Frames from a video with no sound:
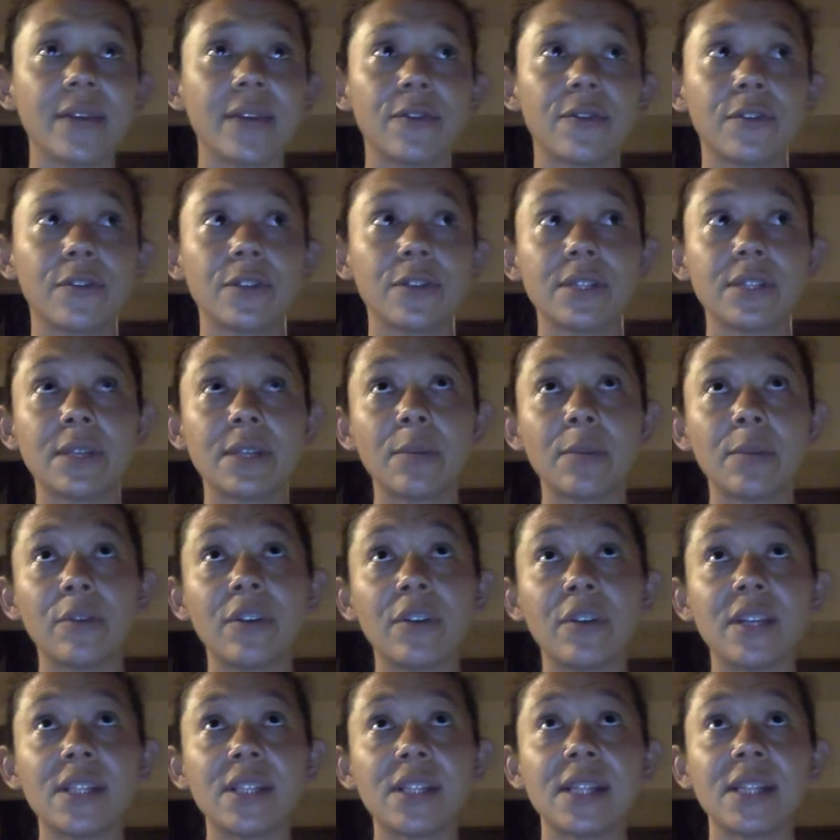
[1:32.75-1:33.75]
For some of
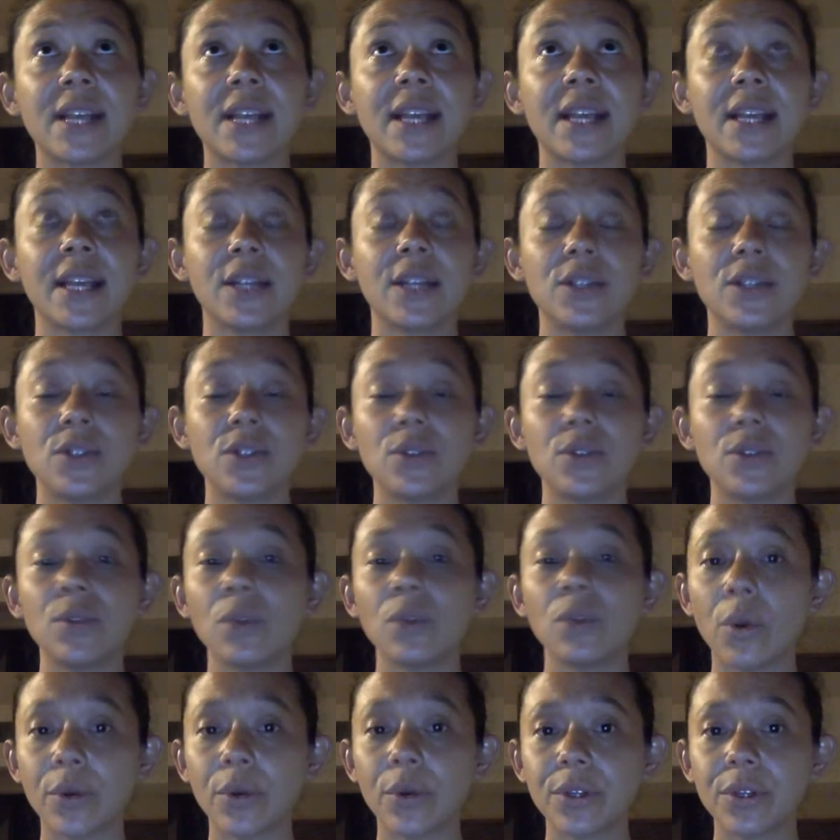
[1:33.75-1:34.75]
us that can do
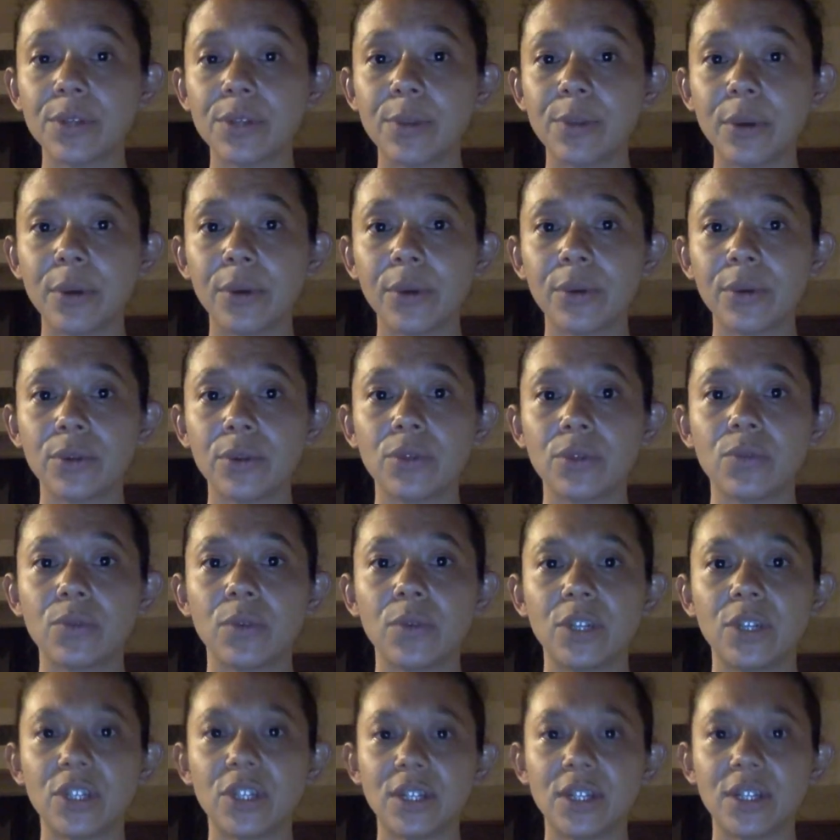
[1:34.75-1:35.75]
lotus pose,
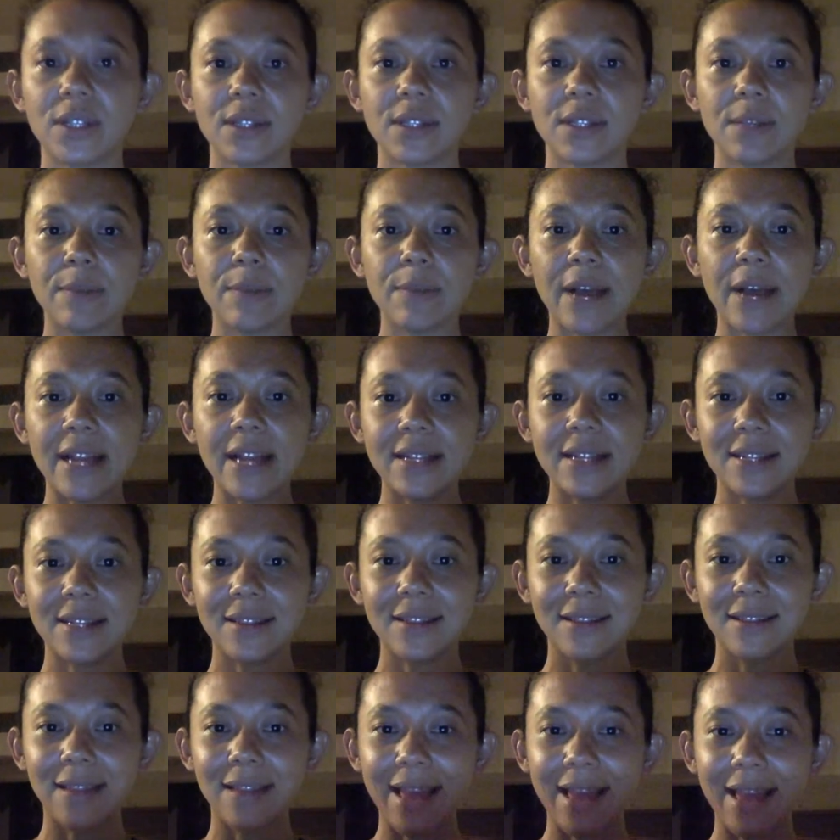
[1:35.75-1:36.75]
which is the binding
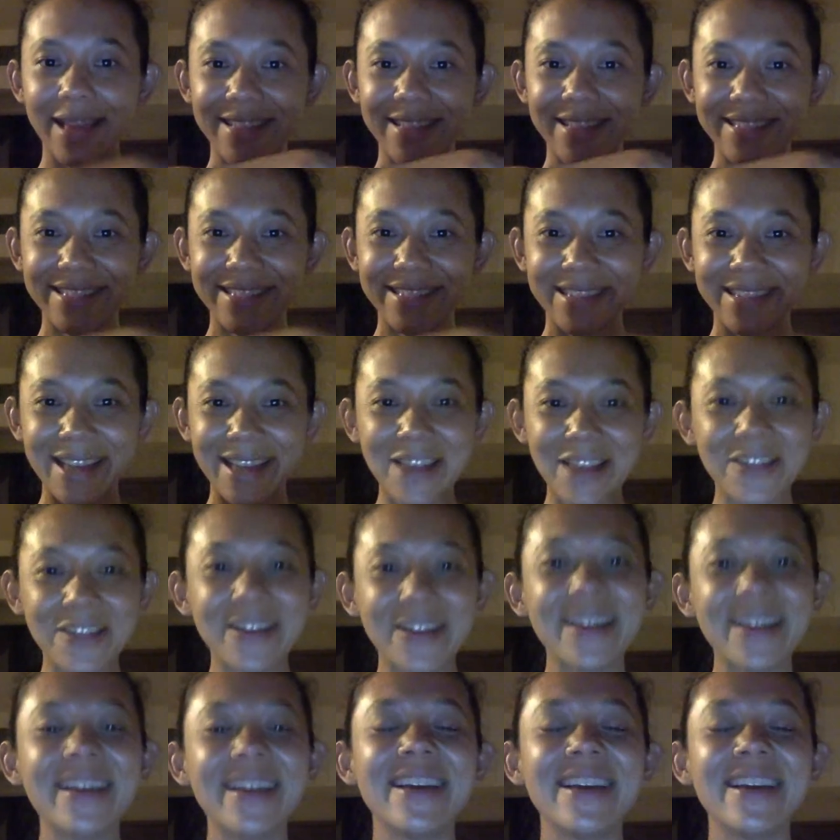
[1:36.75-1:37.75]
the legs
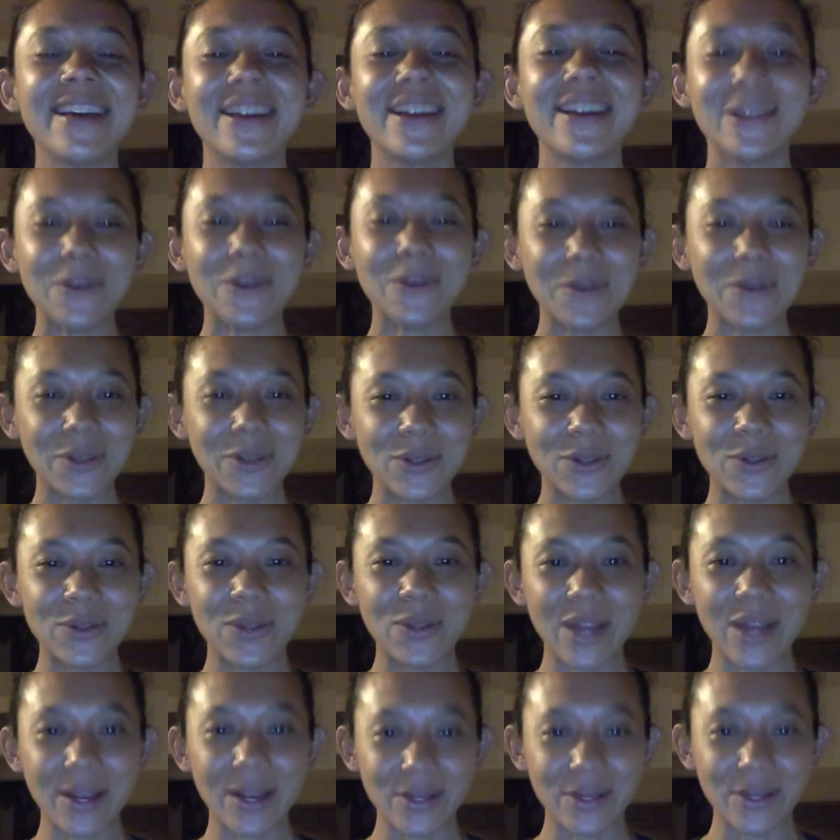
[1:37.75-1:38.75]
together, you can do
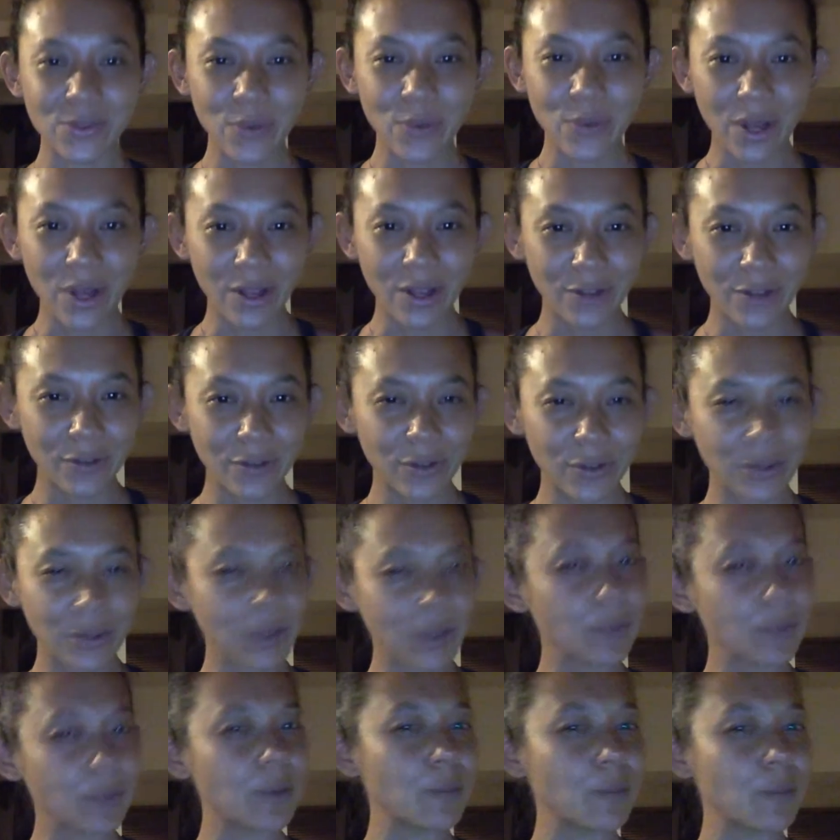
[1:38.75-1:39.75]
that as well if you're a
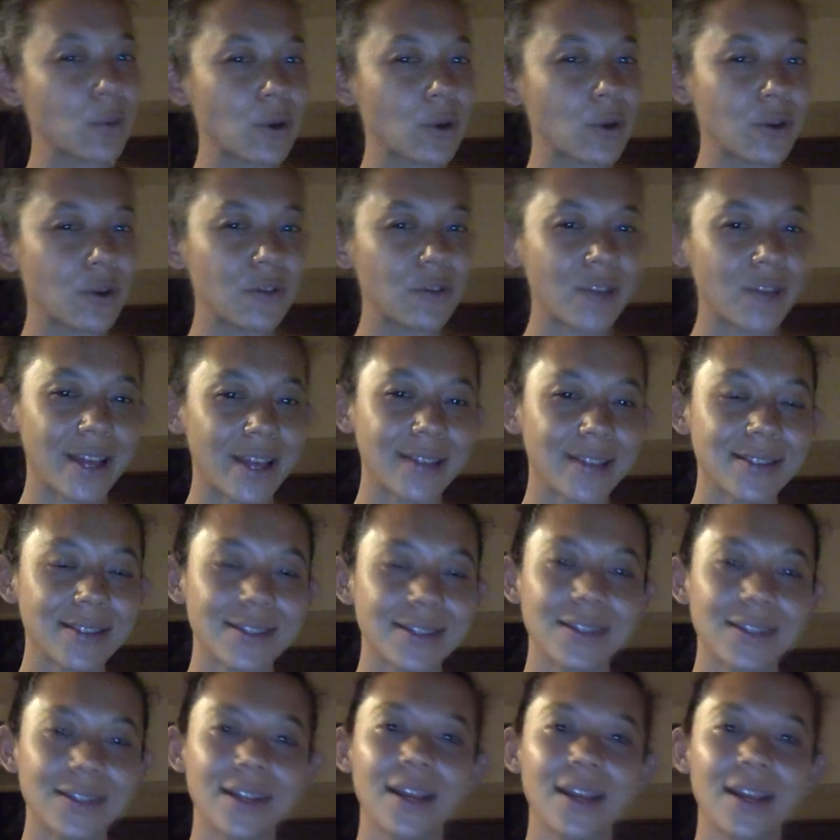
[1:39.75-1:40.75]
little bit more
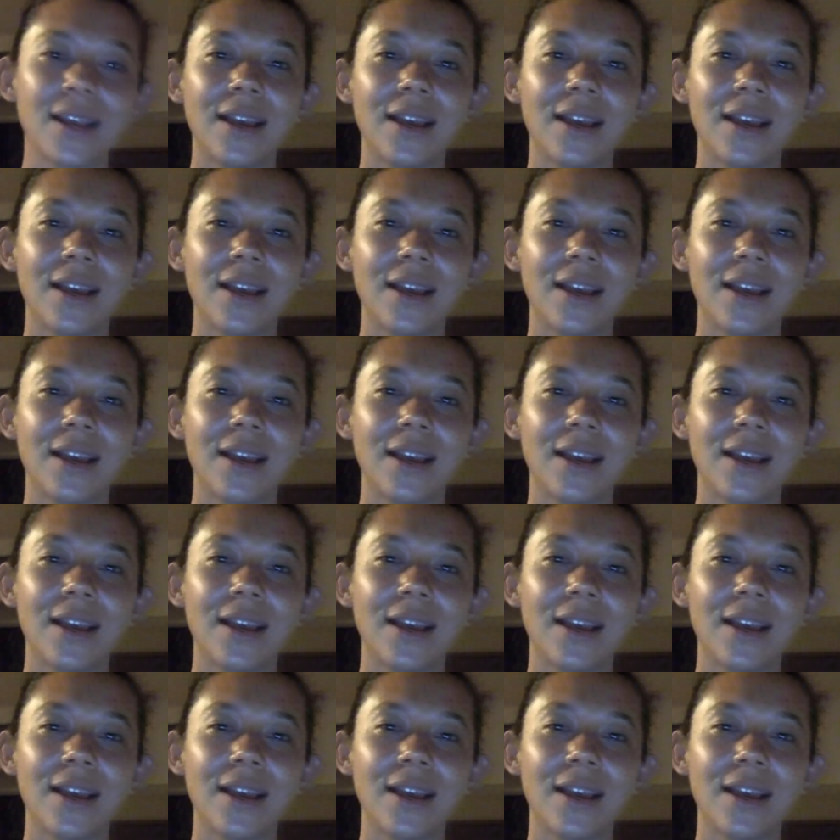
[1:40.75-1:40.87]
advanced